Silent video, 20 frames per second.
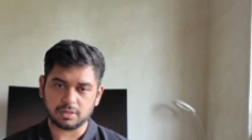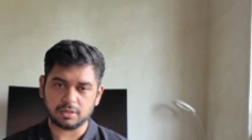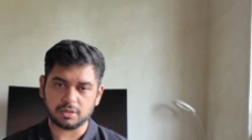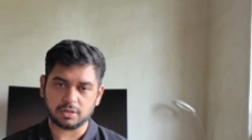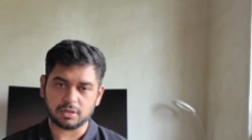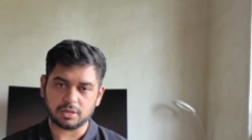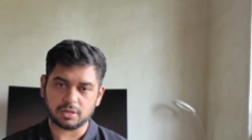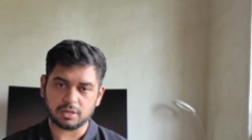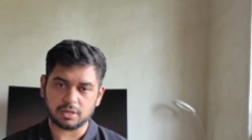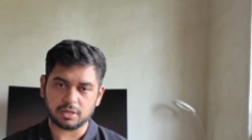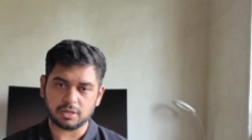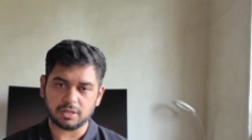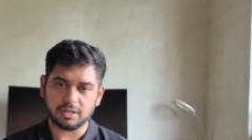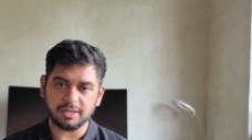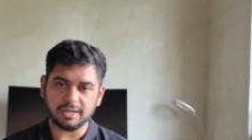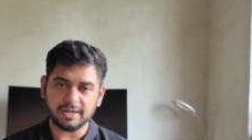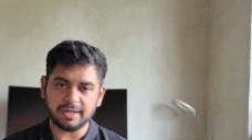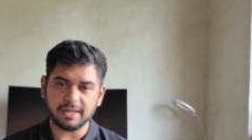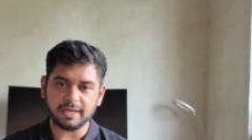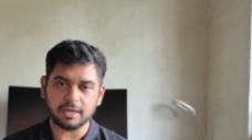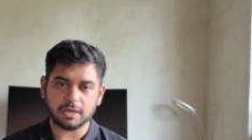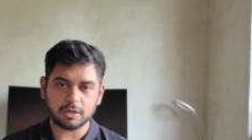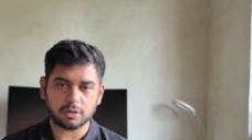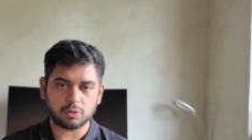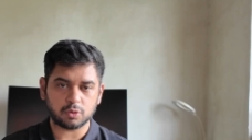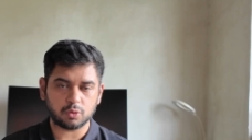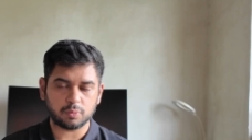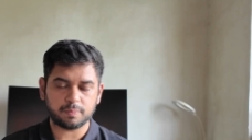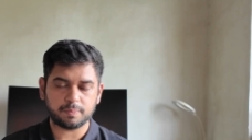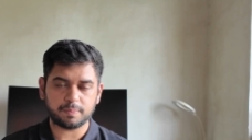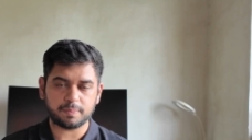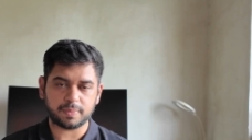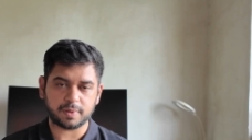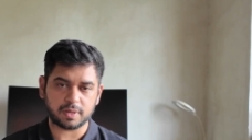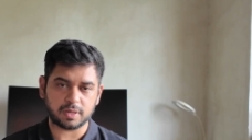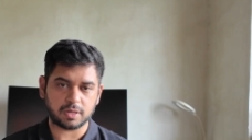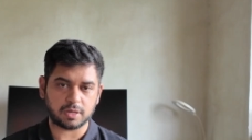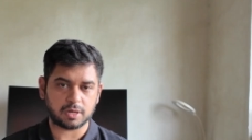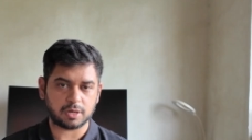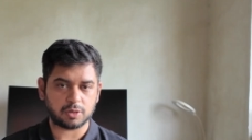leading a group
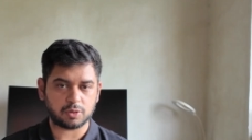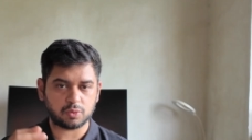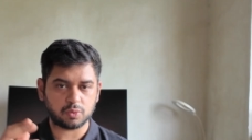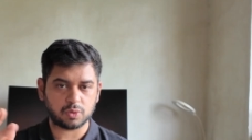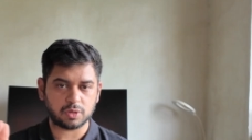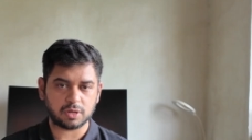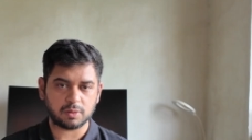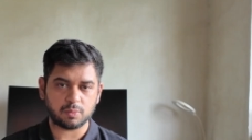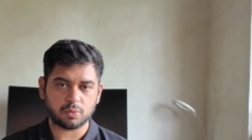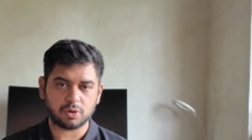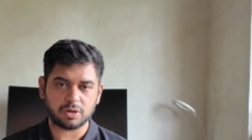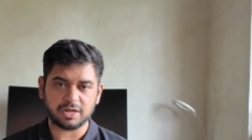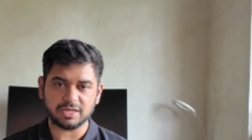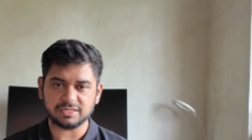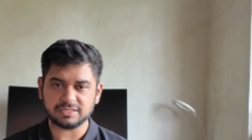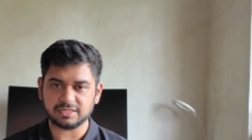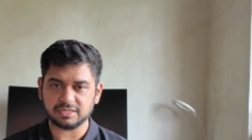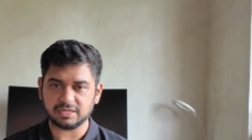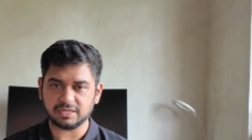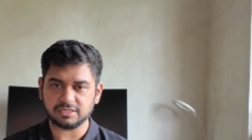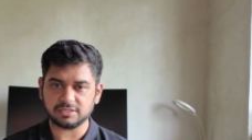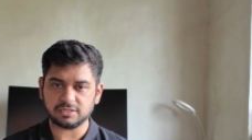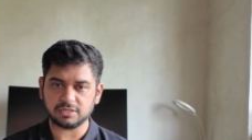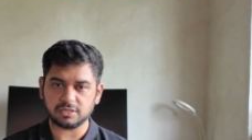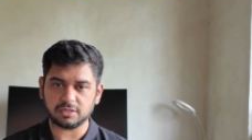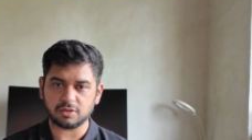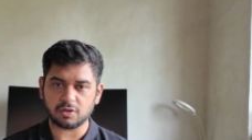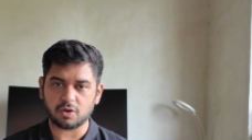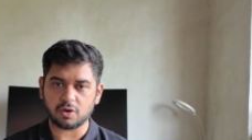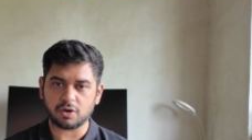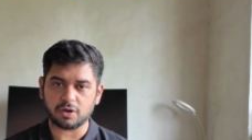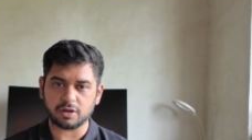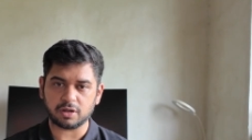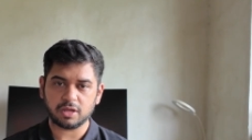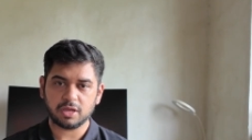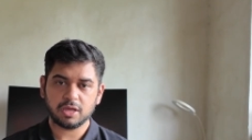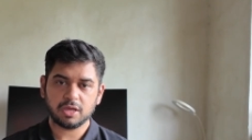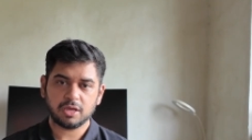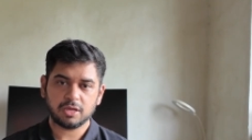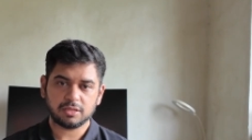to a remote destination,
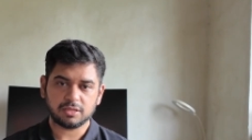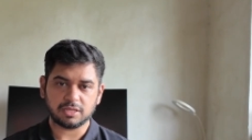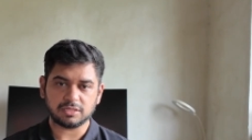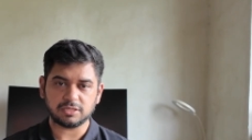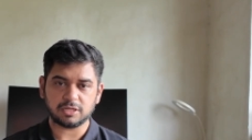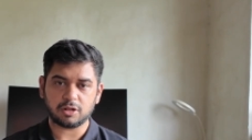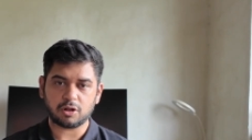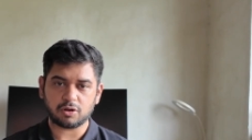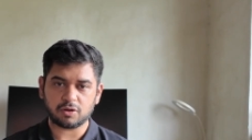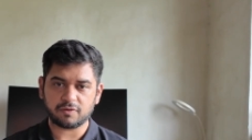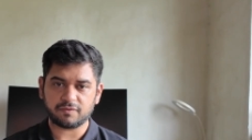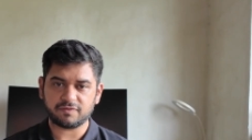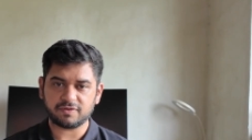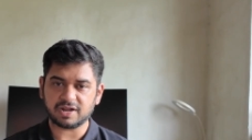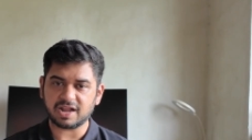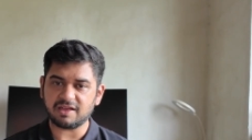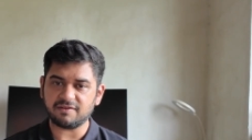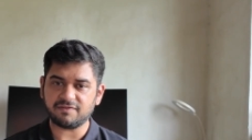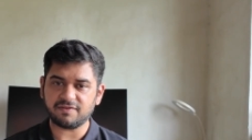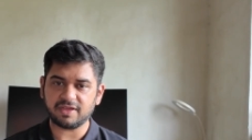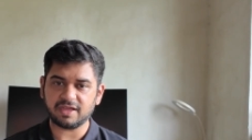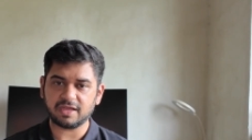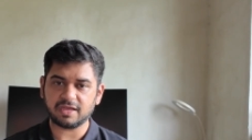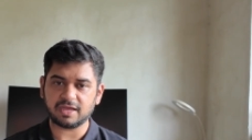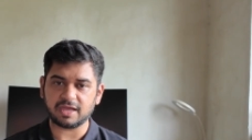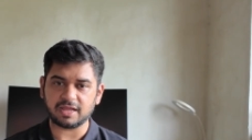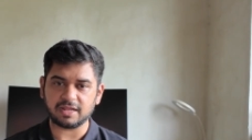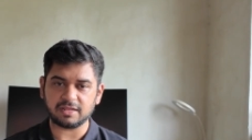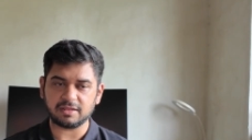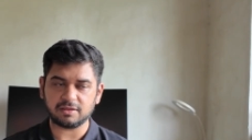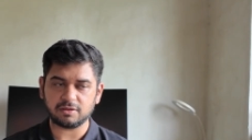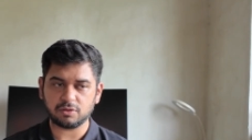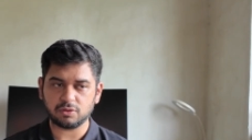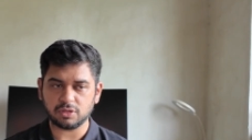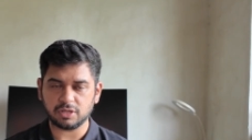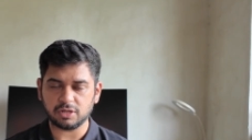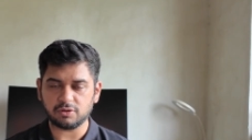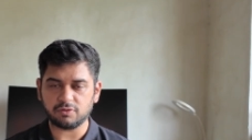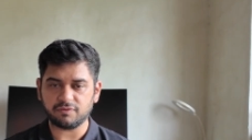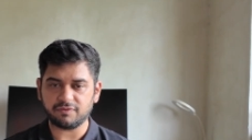or there's a lot of traffic and
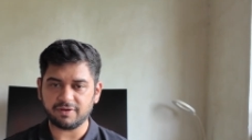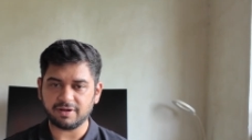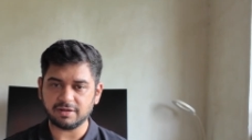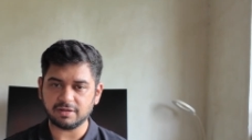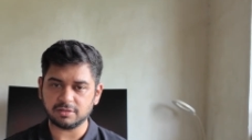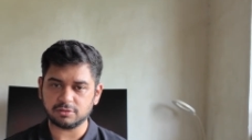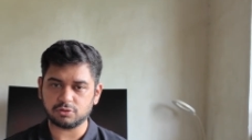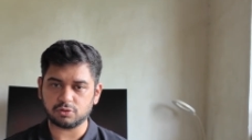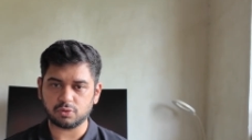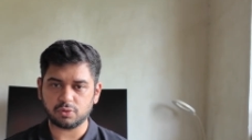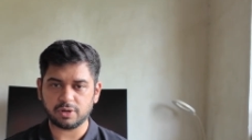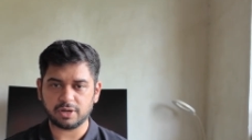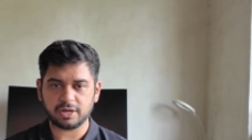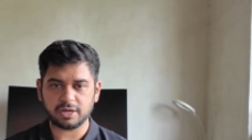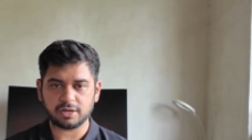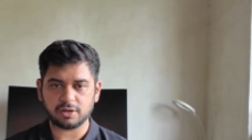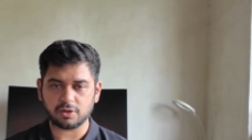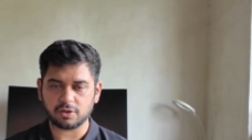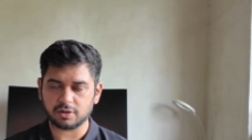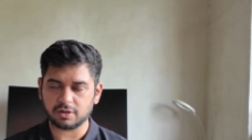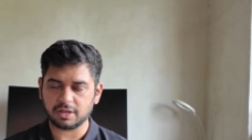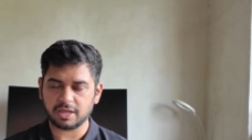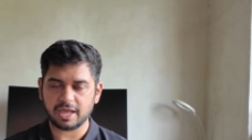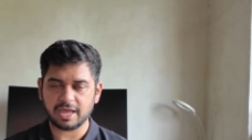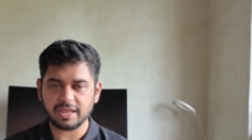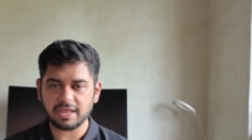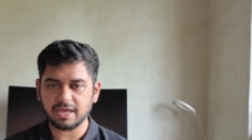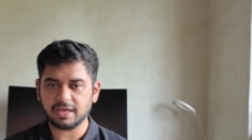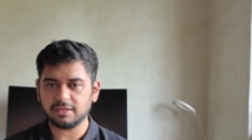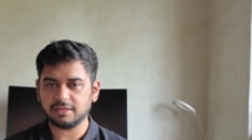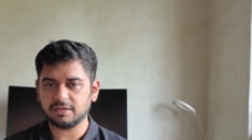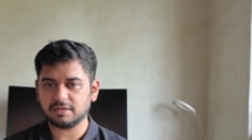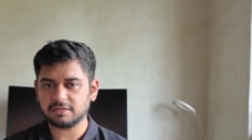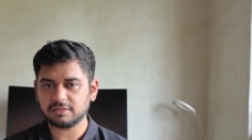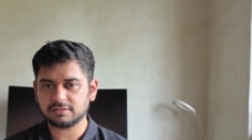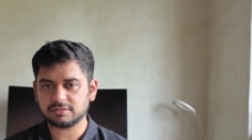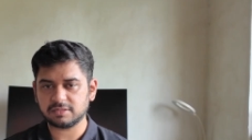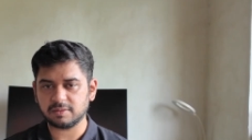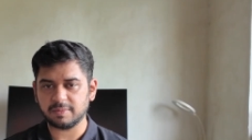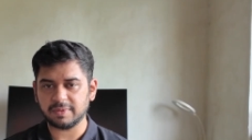you need to filter through it, or any
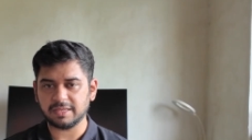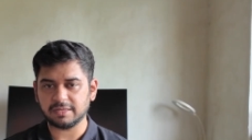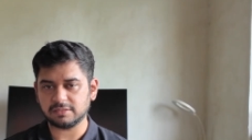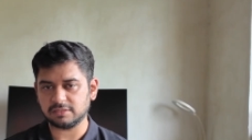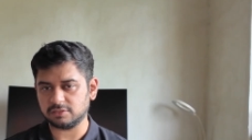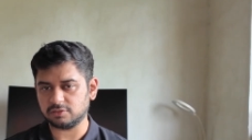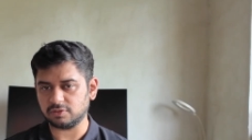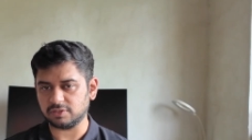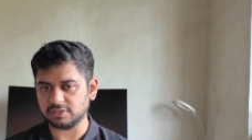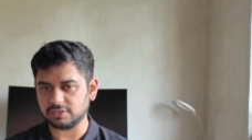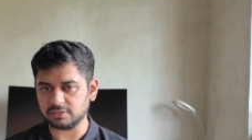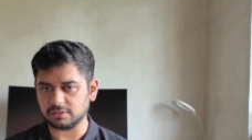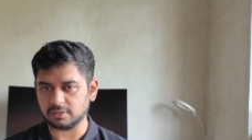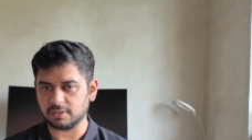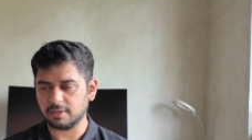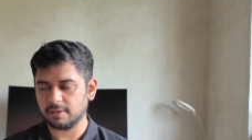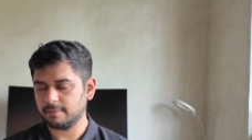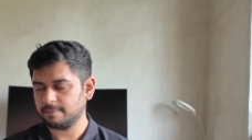other similar situation.